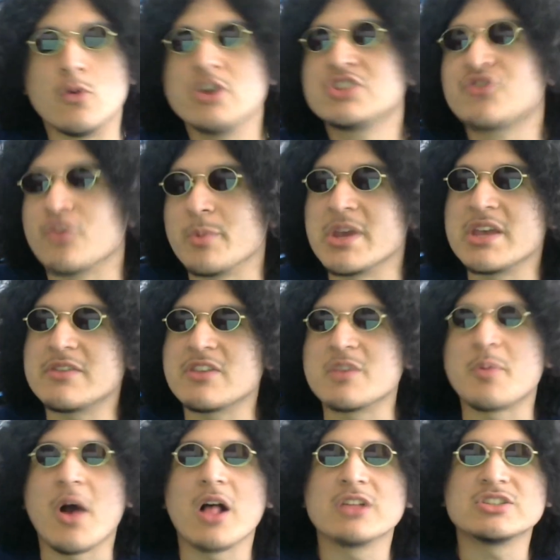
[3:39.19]
Which for me, the
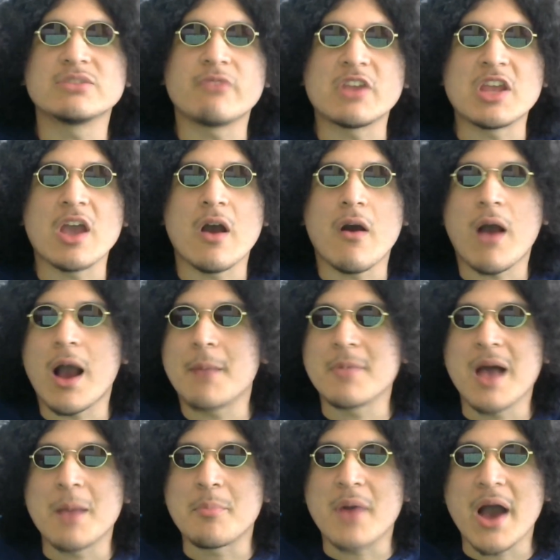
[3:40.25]
apology video, I'm
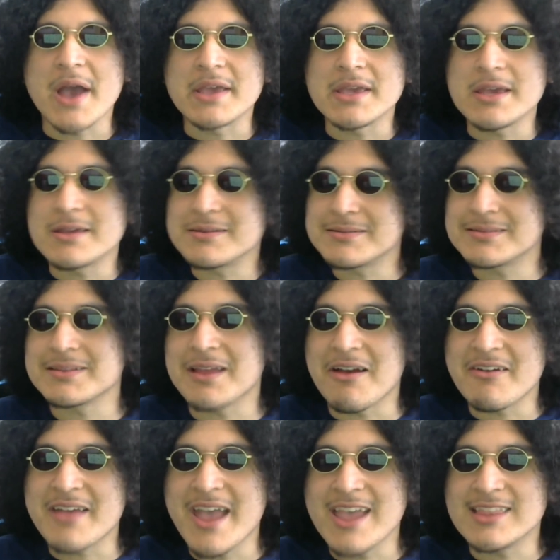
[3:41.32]
not buying it.
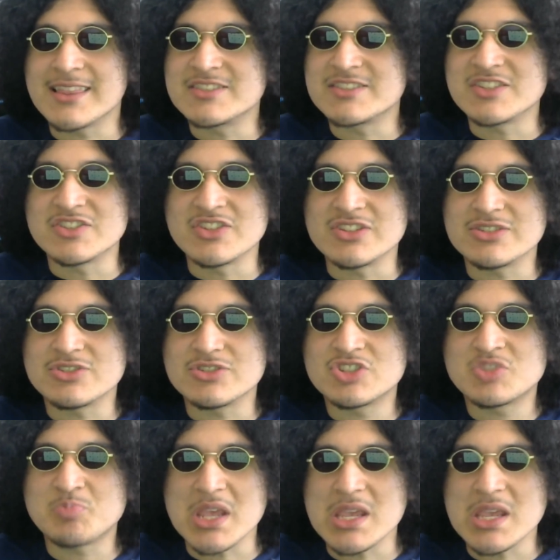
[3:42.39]
Okay, this isn't
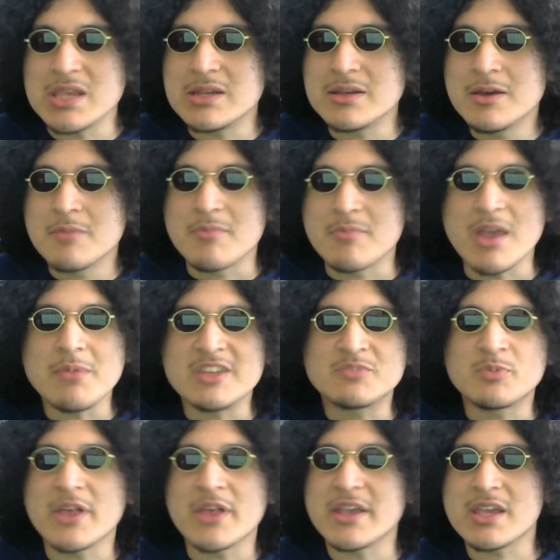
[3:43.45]
Speed. Maybe he's
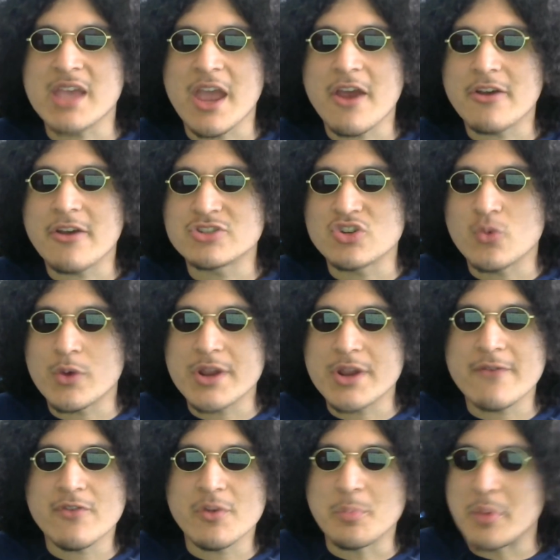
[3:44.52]
playing a character or
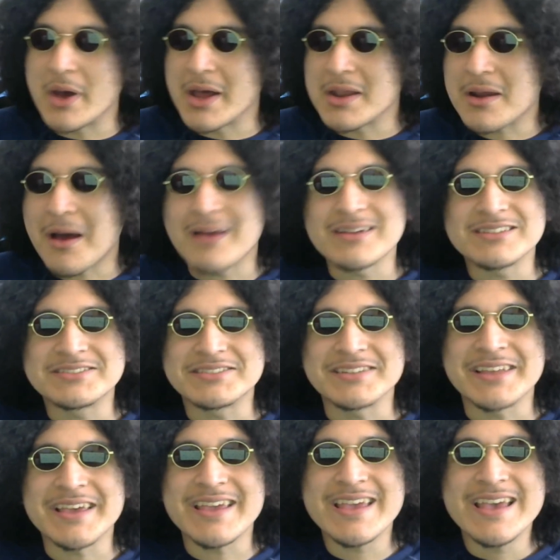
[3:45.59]
whatever. But
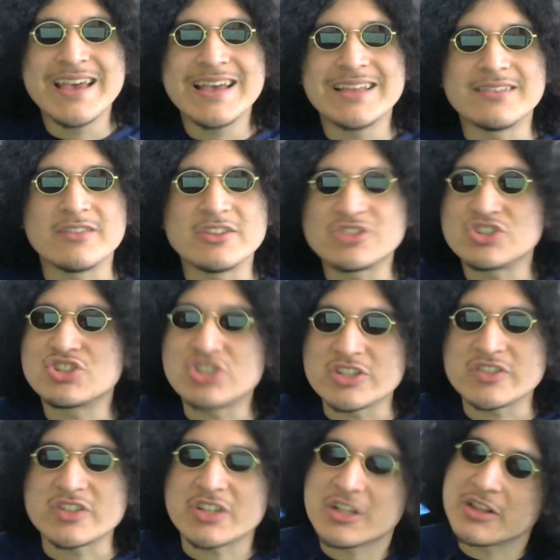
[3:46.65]
honestly, this is
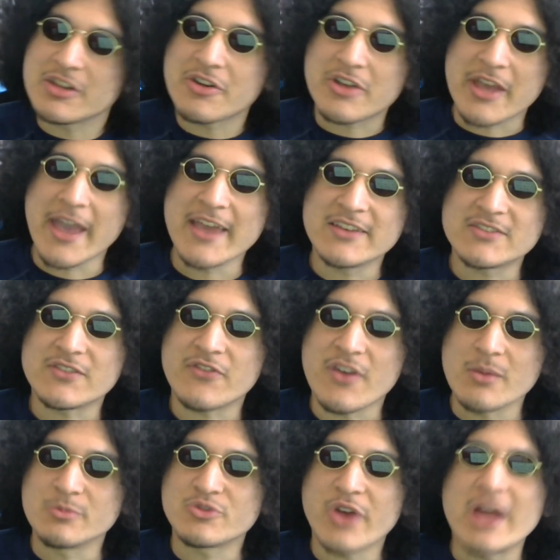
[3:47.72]
just a clear case of
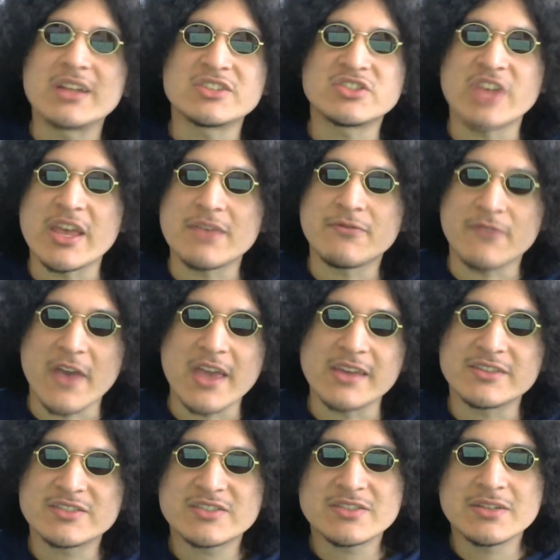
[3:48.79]
him trying to save
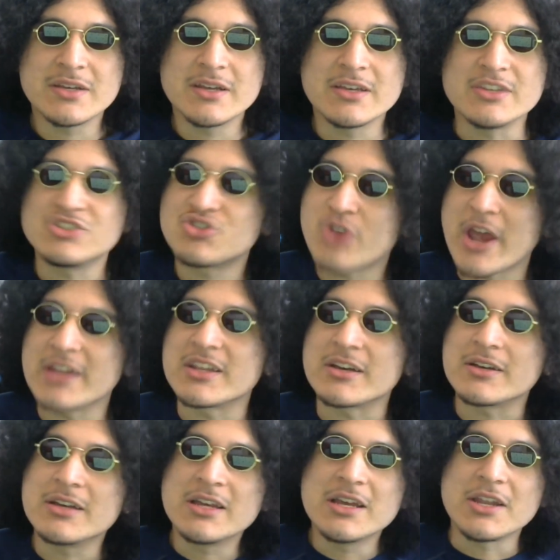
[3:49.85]
face. He's trying
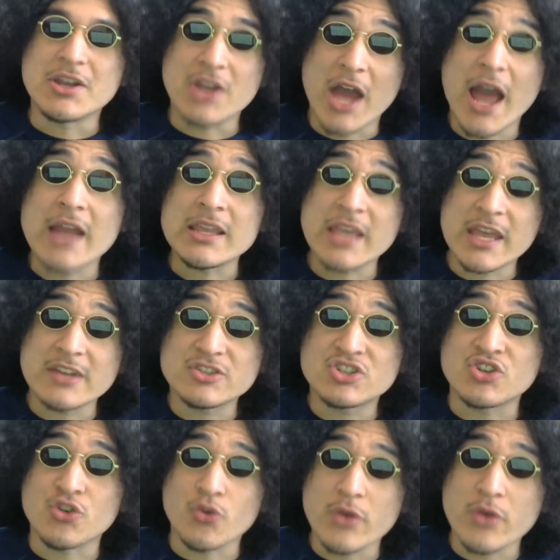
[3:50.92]
to not get his
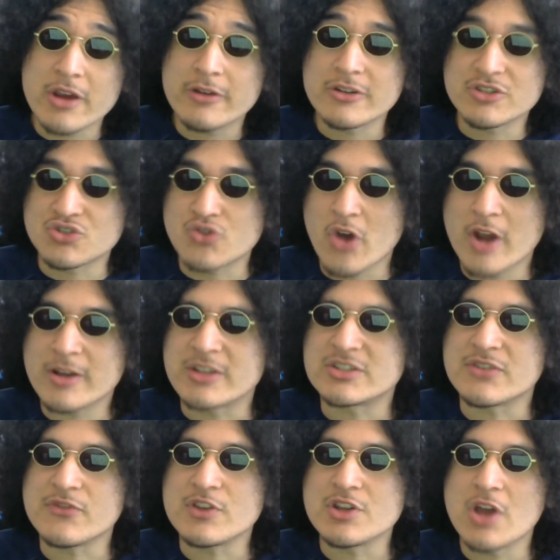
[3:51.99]
career destroyed, because
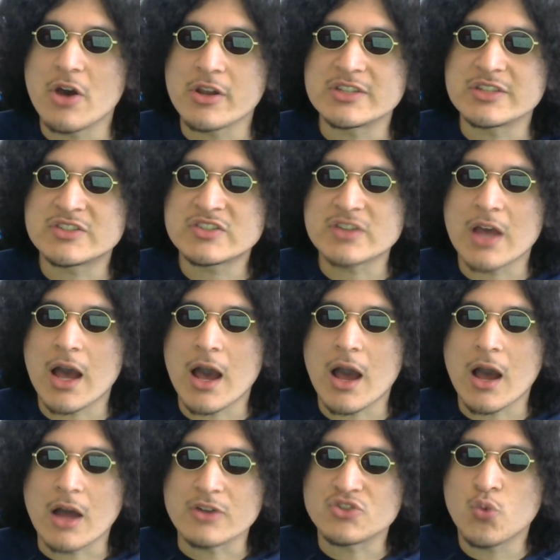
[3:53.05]
if you notice
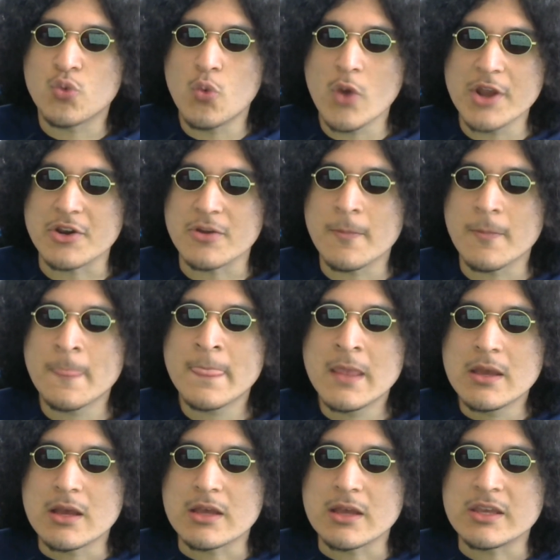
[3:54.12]
on Twitter,
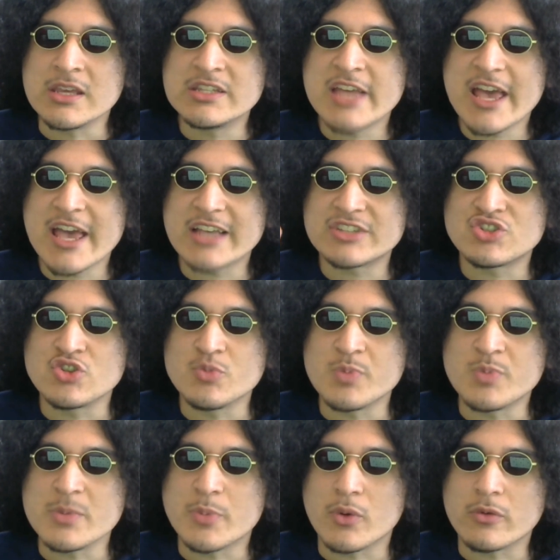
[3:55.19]
he tags two
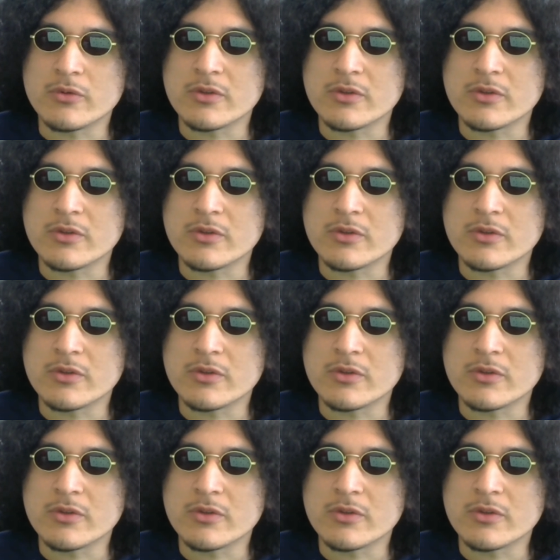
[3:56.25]
people.